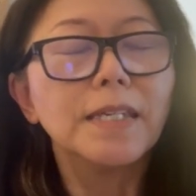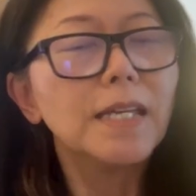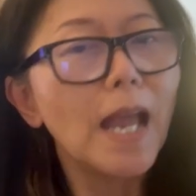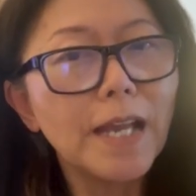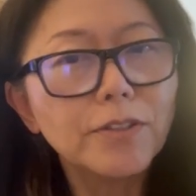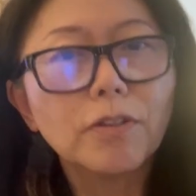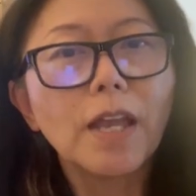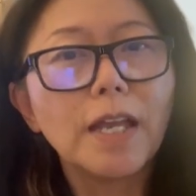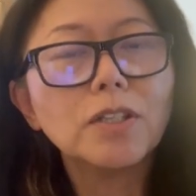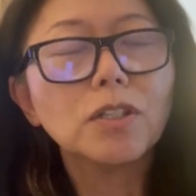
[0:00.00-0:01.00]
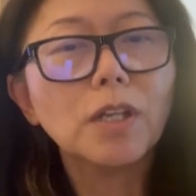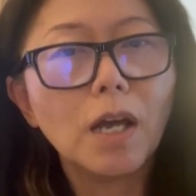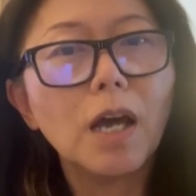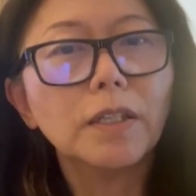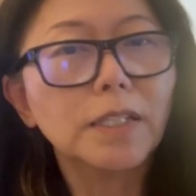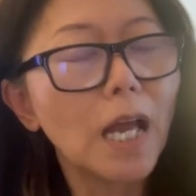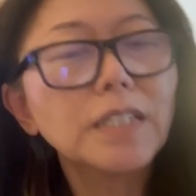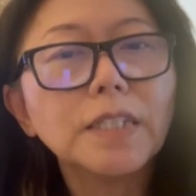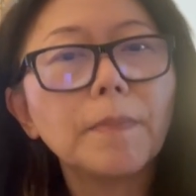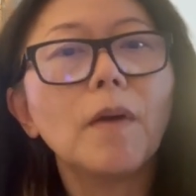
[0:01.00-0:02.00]
In education, the
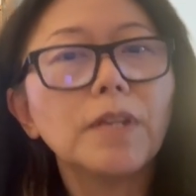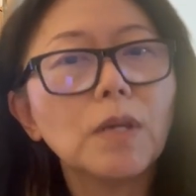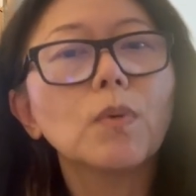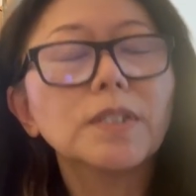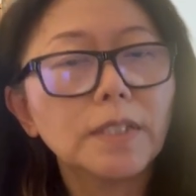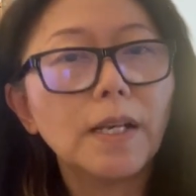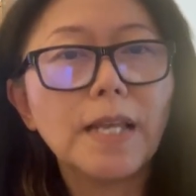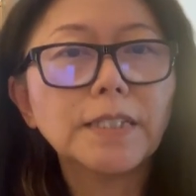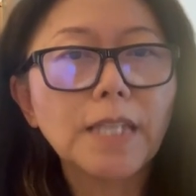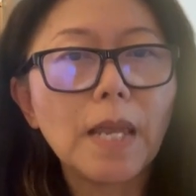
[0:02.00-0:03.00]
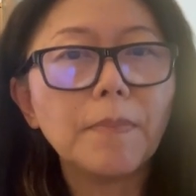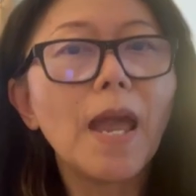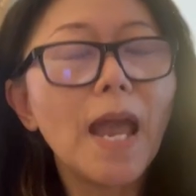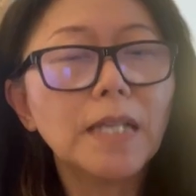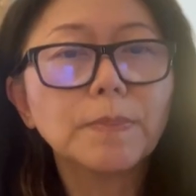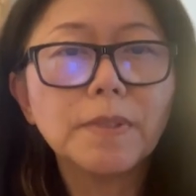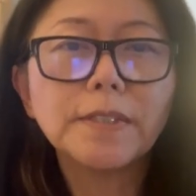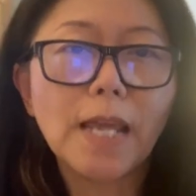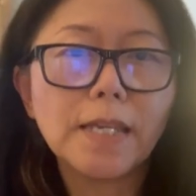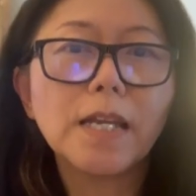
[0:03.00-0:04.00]
concept of linguistic landscape has been
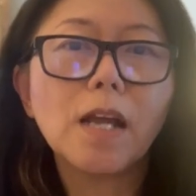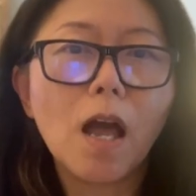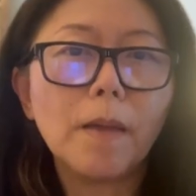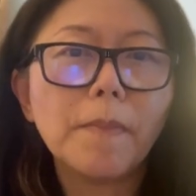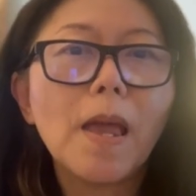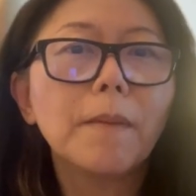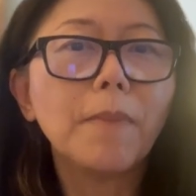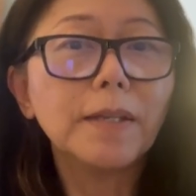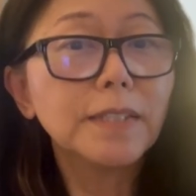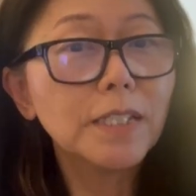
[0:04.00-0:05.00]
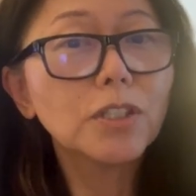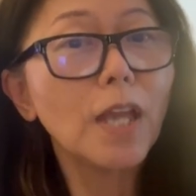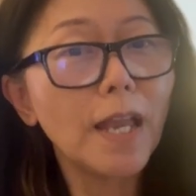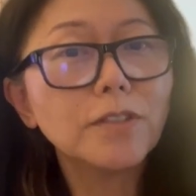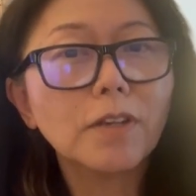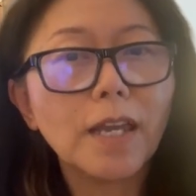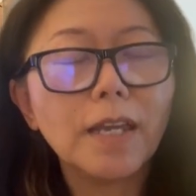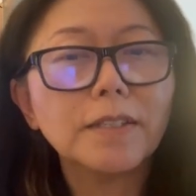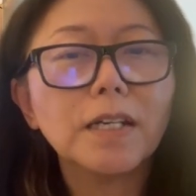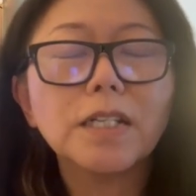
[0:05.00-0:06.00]
taken up by teacher
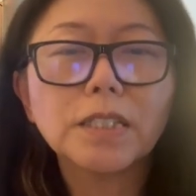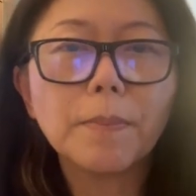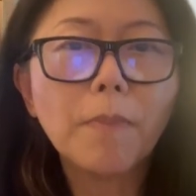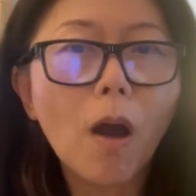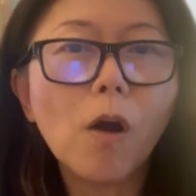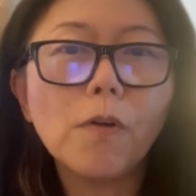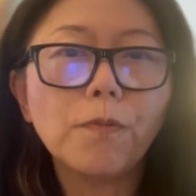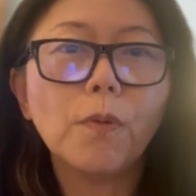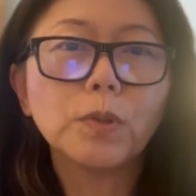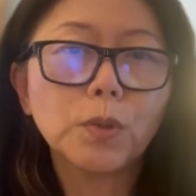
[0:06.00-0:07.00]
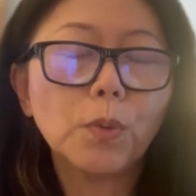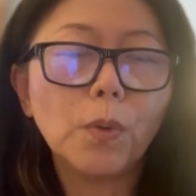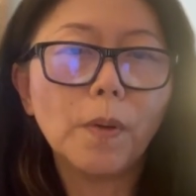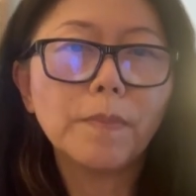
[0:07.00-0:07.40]
educators as a powerful tool.